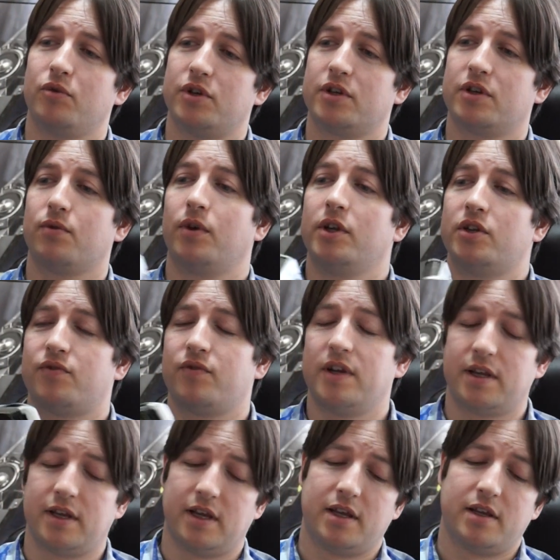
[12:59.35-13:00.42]
just going
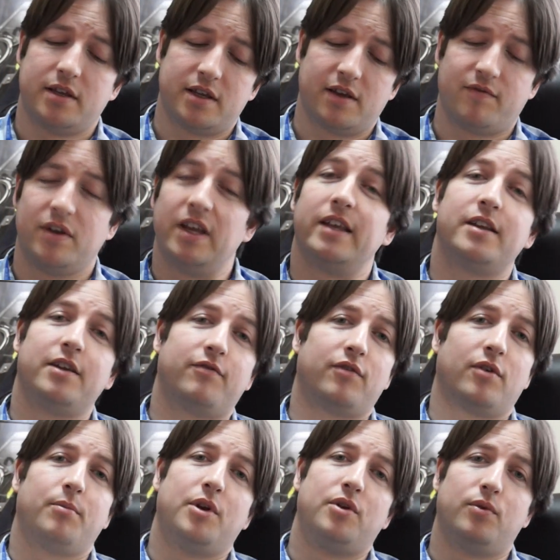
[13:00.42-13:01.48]
straight to 780
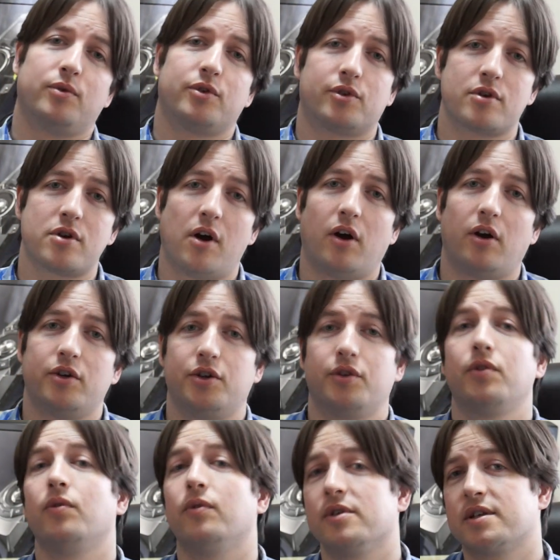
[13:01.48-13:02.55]
from an older card,
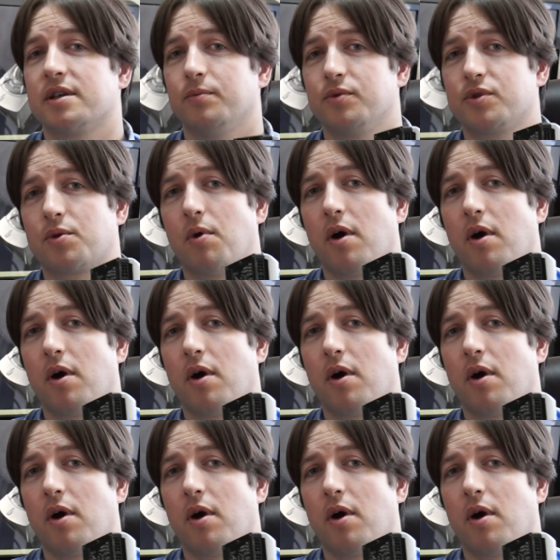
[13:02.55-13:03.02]
you'd notice it was